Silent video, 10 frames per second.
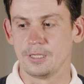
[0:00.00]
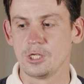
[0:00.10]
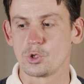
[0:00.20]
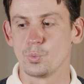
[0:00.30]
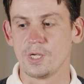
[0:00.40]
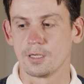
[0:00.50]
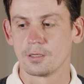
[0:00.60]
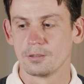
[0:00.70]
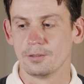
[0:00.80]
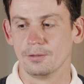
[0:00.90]
Each
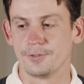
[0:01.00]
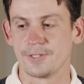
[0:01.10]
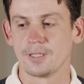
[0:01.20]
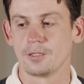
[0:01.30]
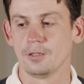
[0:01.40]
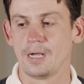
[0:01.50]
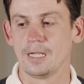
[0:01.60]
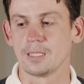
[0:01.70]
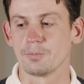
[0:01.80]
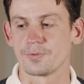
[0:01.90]
week, single
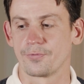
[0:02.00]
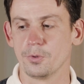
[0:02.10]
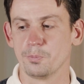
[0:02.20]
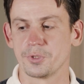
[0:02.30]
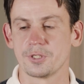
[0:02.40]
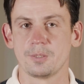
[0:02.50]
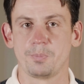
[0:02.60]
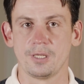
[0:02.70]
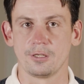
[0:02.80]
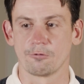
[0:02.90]
items from
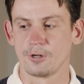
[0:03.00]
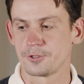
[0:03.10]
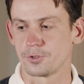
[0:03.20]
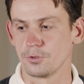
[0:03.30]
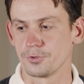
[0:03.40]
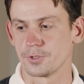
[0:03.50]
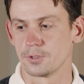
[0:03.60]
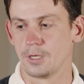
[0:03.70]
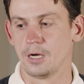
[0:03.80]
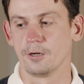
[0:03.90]
participating
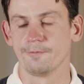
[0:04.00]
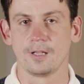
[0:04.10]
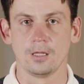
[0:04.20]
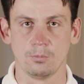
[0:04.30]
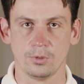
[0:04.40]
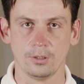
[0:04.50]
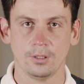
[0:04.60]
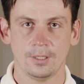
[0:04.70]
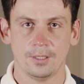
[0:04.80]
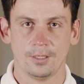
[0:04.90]
restaurants are available,